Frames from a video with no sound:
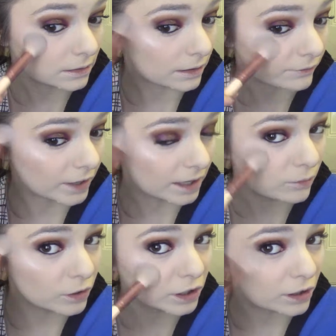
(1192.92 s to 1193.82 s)
I think I
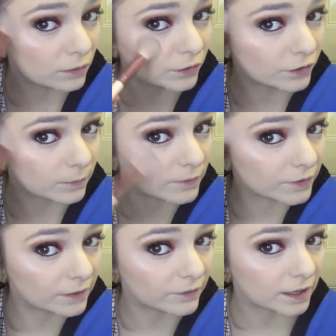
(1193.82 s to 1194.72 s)
want to go on top with
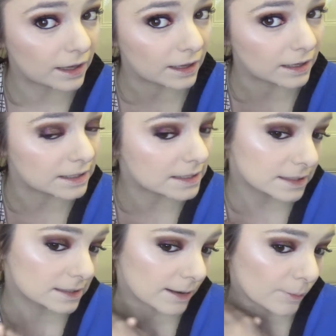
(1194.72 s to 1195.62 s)
another colour
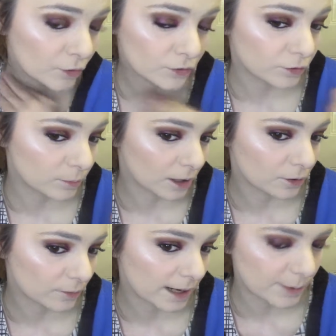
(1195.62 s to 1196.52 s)
because I'm not too blown
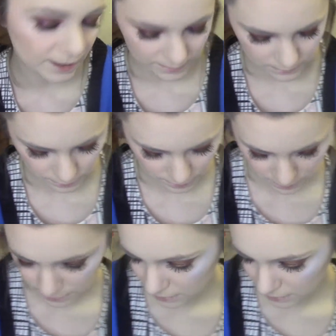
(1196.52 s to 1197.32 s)
away by this one.